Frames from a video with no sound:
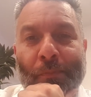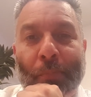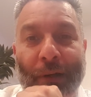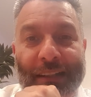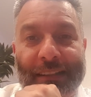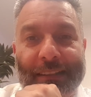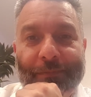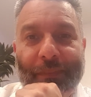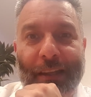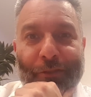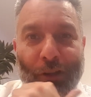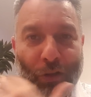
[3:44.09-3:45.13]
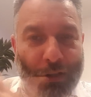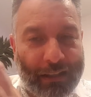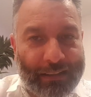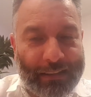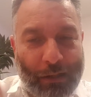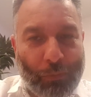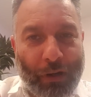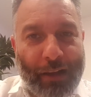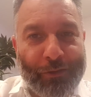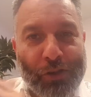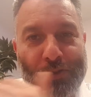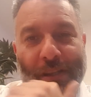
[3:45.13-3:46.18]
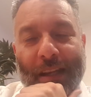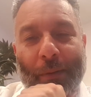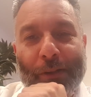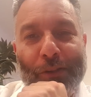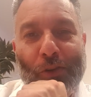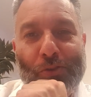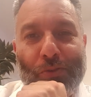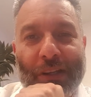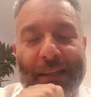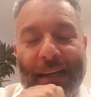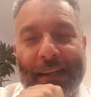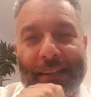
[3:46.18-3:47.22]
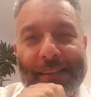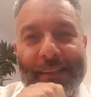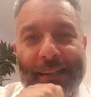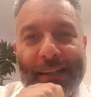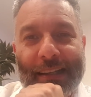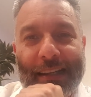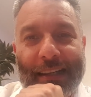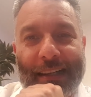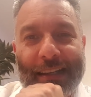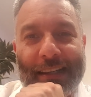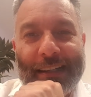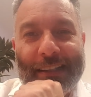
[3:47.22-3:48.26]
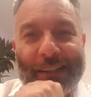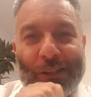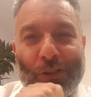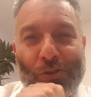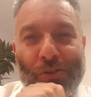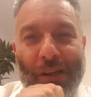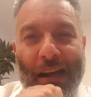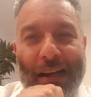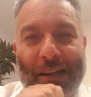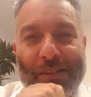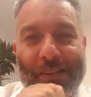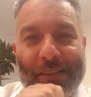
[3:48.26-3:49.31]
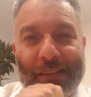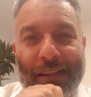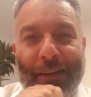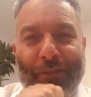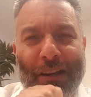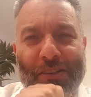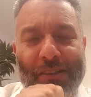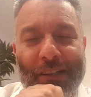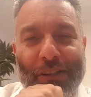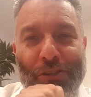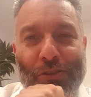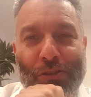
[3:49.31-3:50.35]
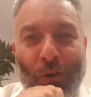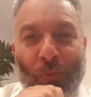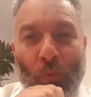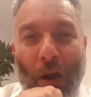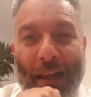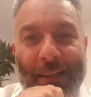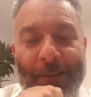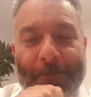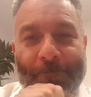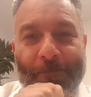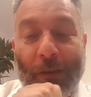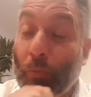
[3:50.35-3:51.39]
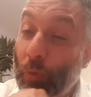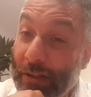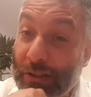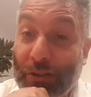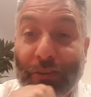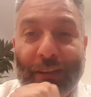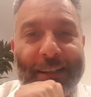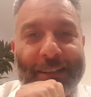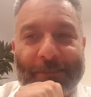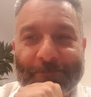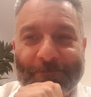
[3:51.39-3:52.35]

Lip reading: But if you look at what I've just said about those three guys, have Arsenal done well? What do you think?